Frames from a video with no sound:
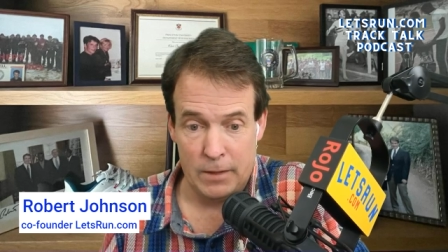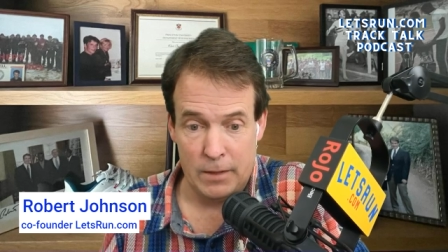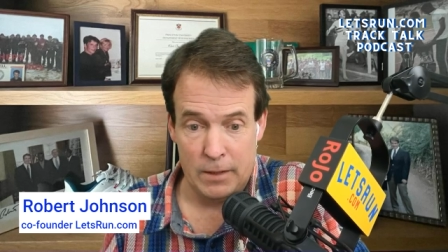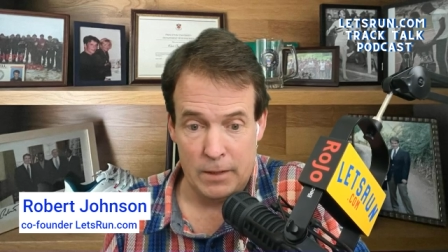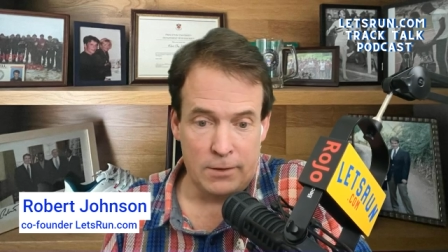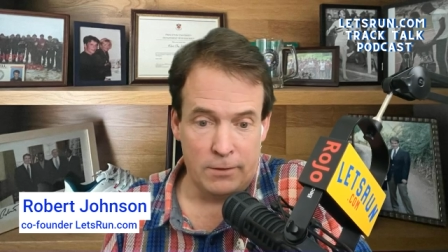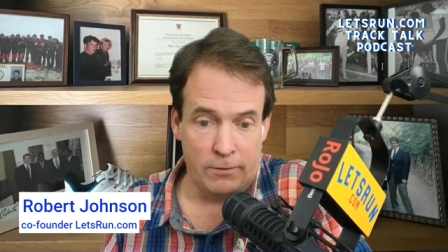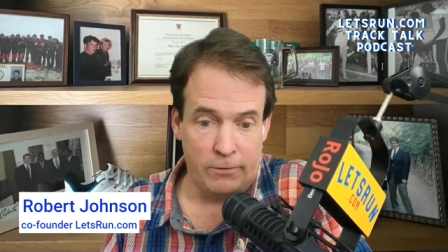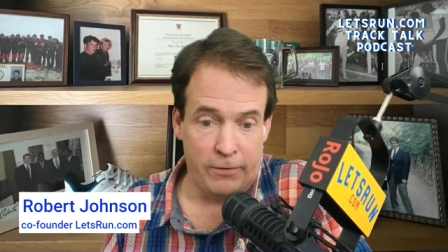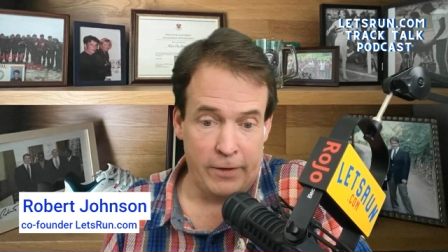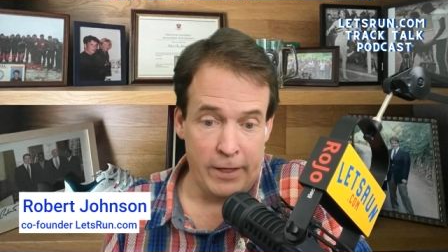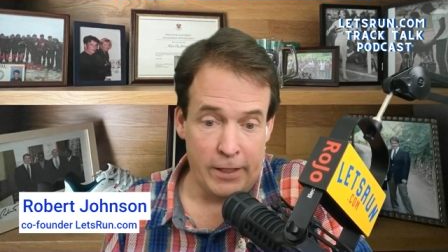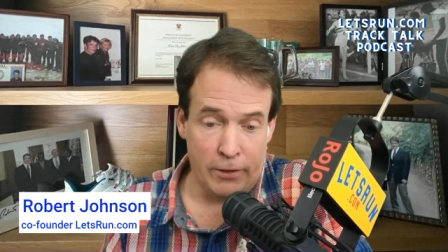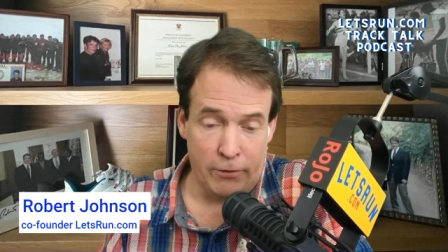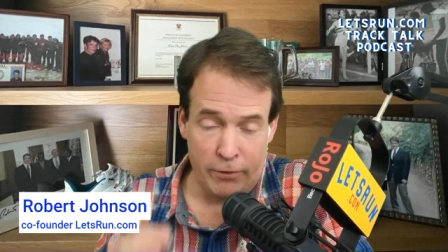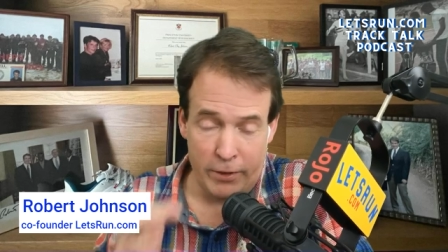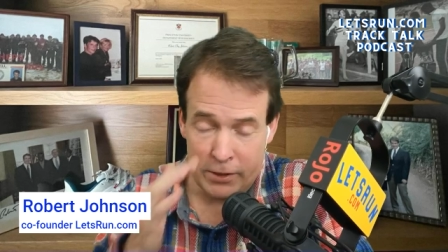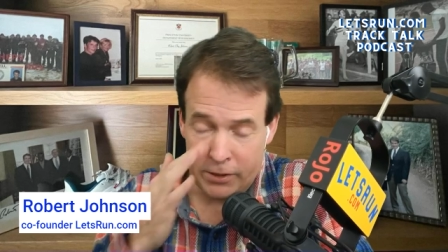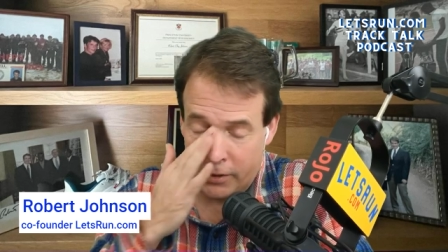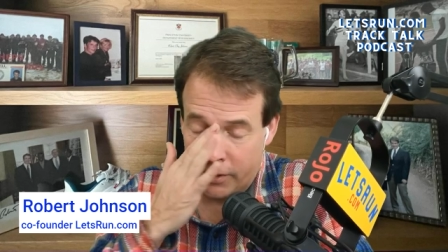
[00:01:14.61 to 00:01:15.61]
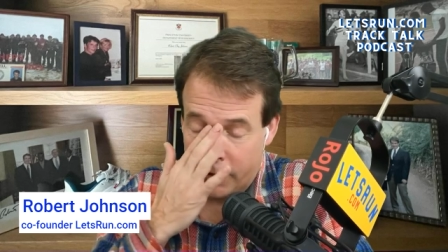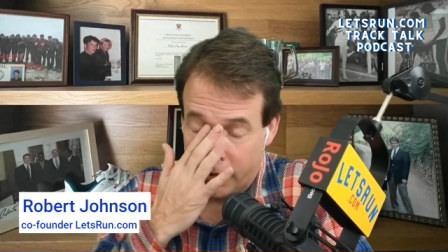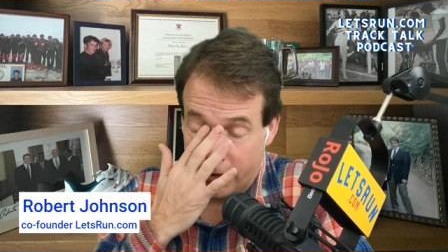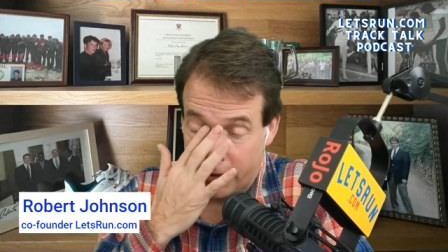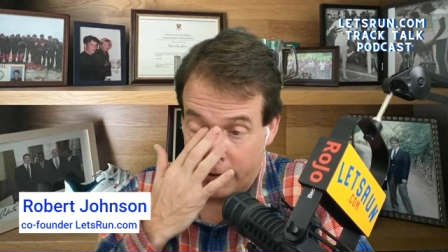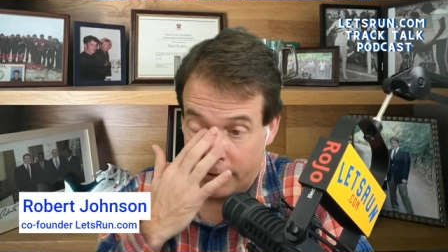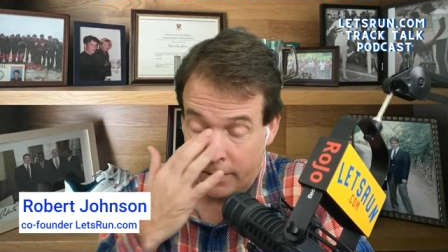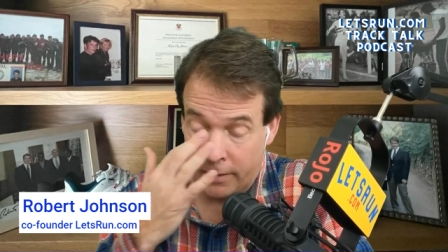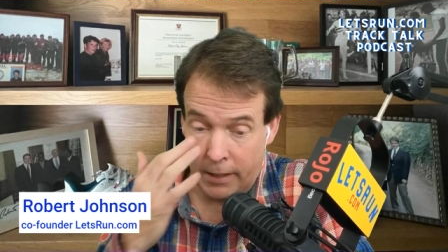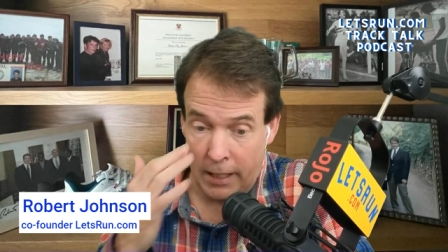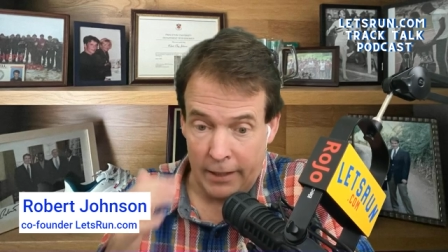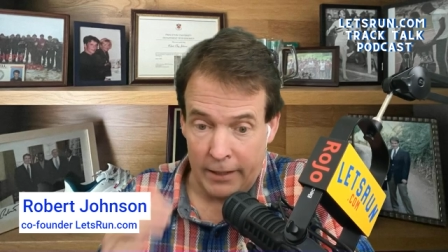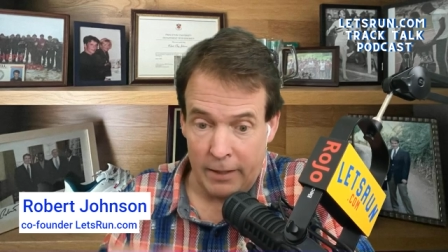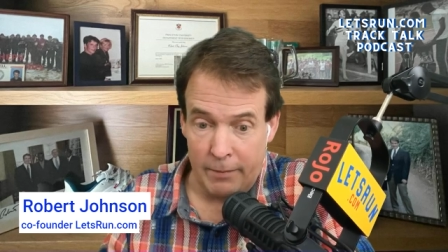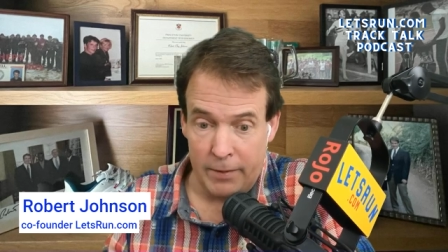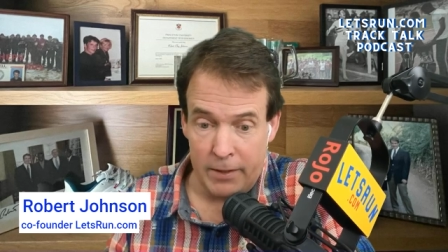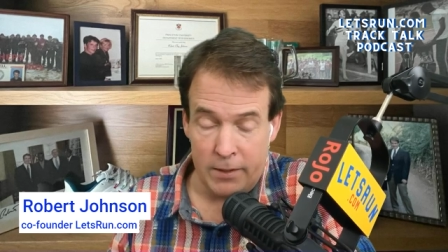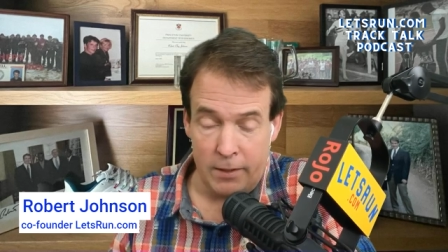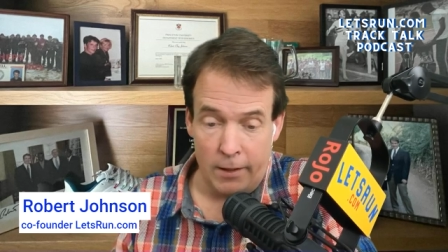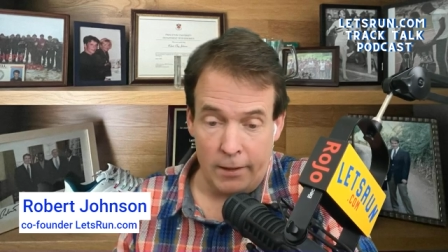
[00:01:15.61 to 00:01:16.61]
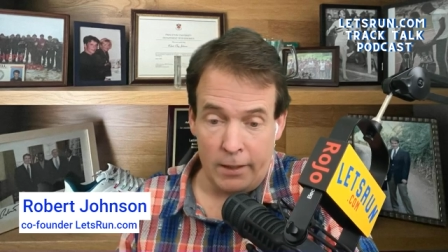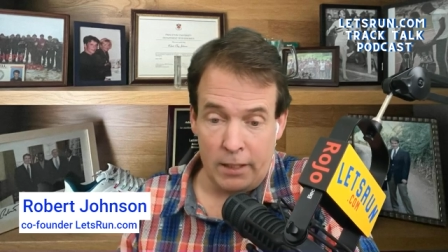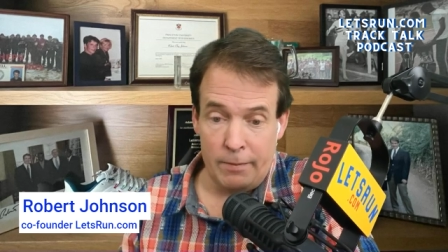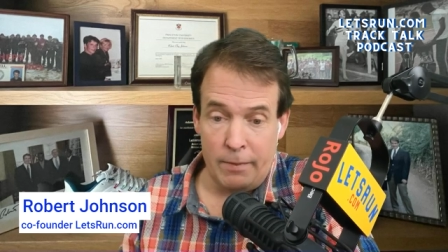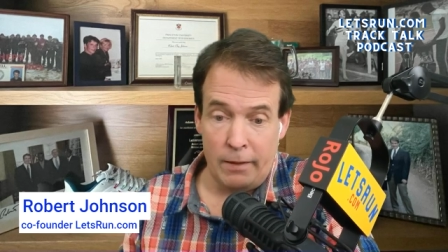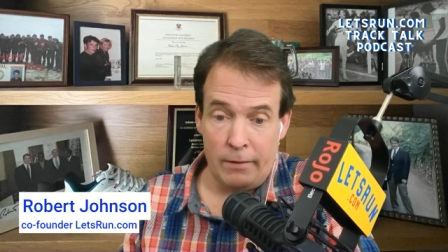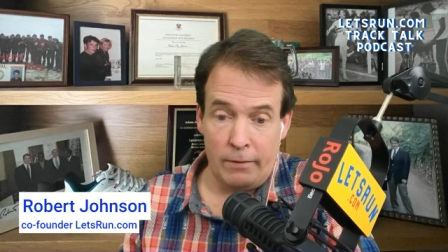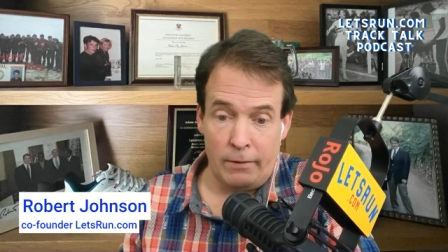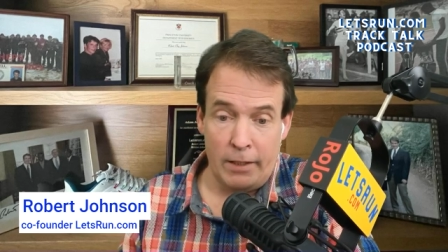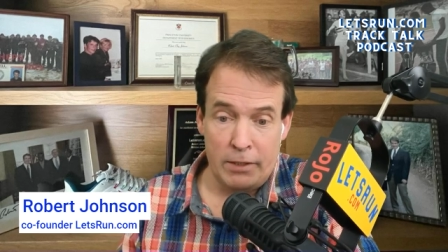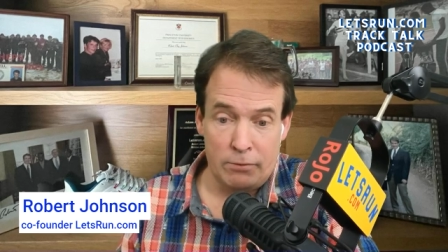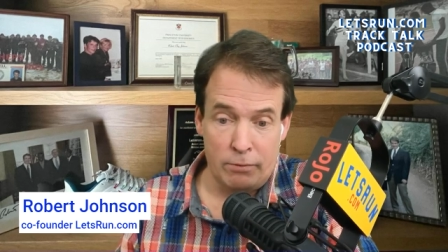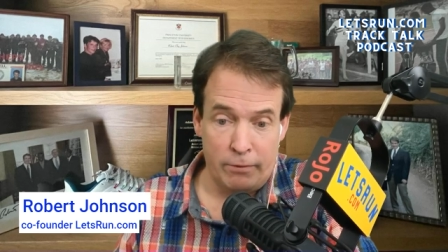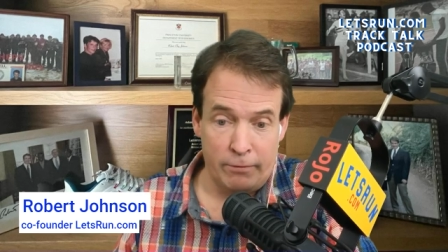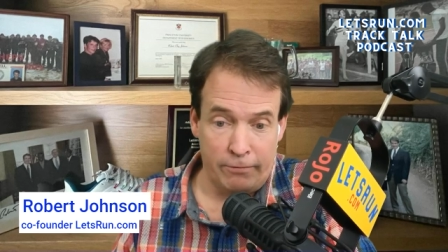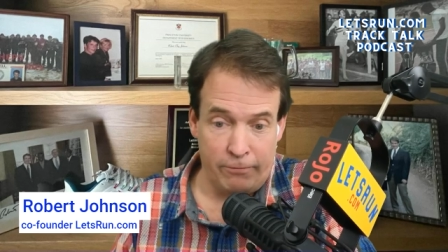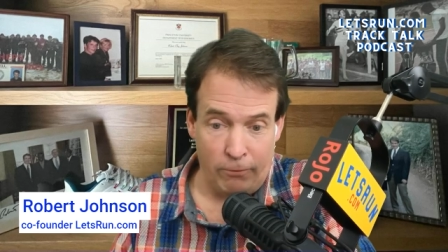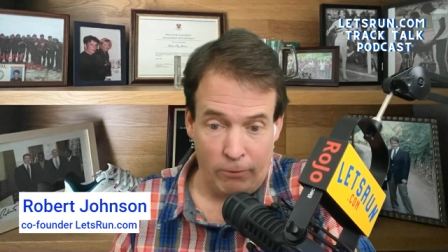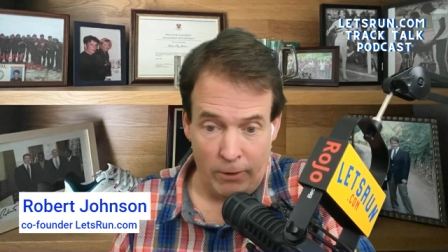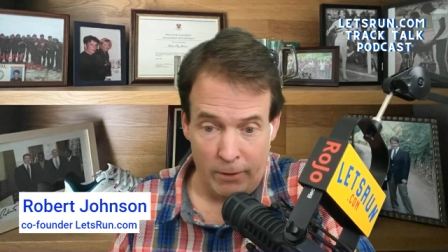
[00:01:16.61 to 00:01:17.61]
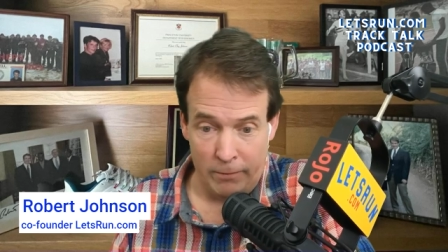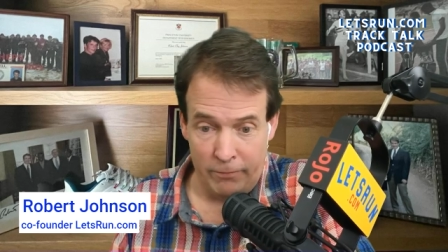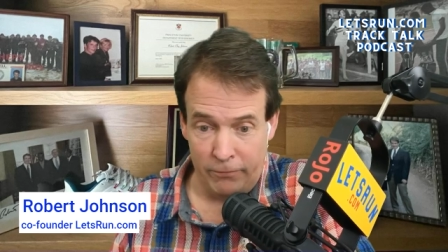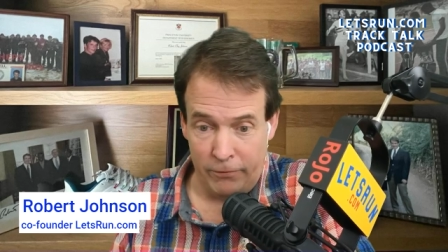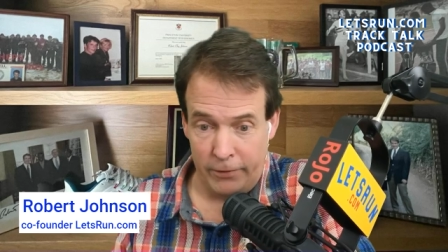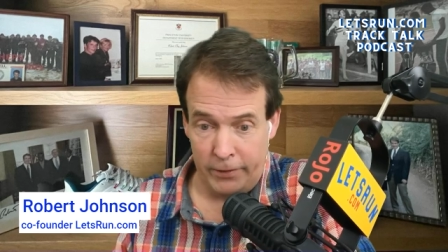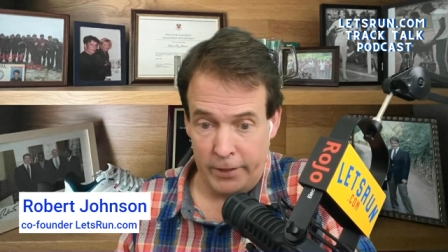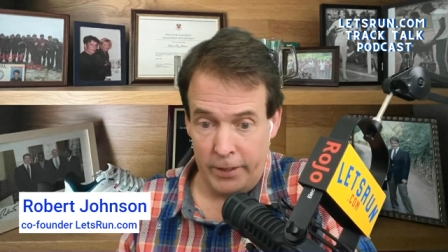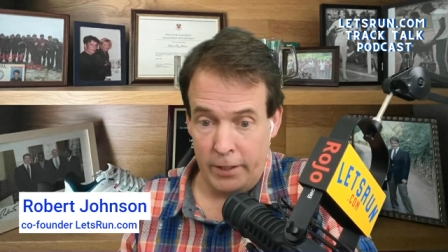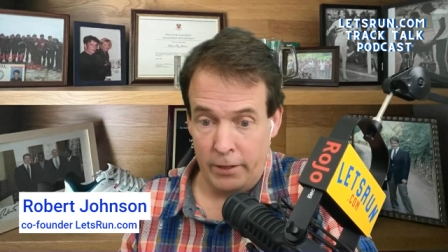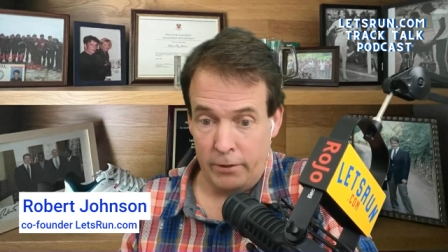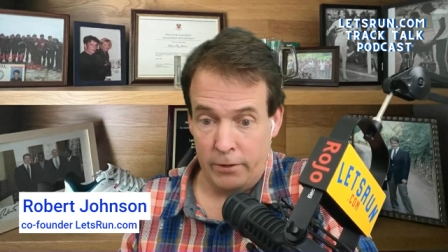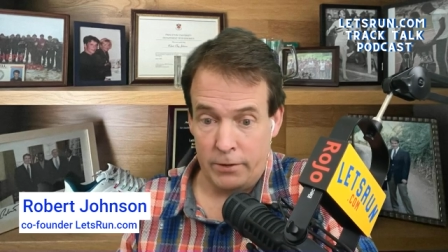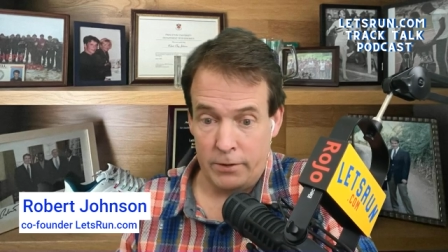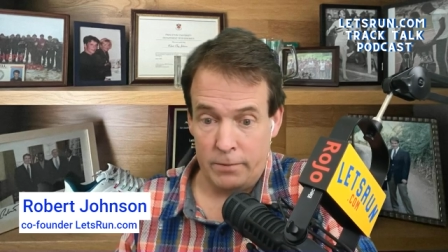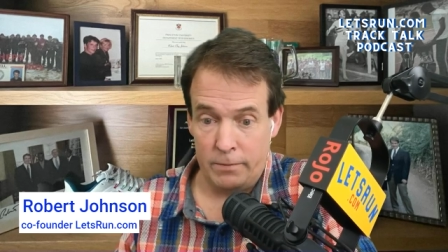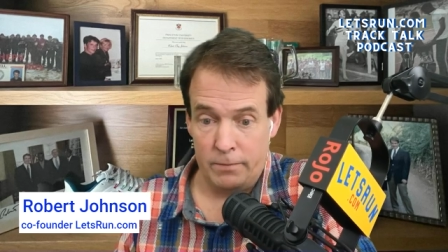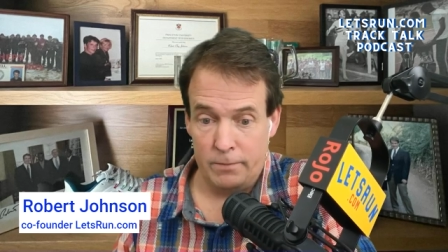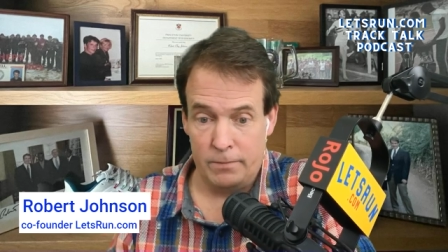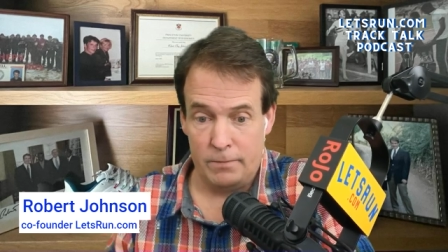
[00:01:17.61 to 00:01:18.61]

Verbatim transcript: So Vang Christensen, guy they've been talking about in the Let's Run forum for years.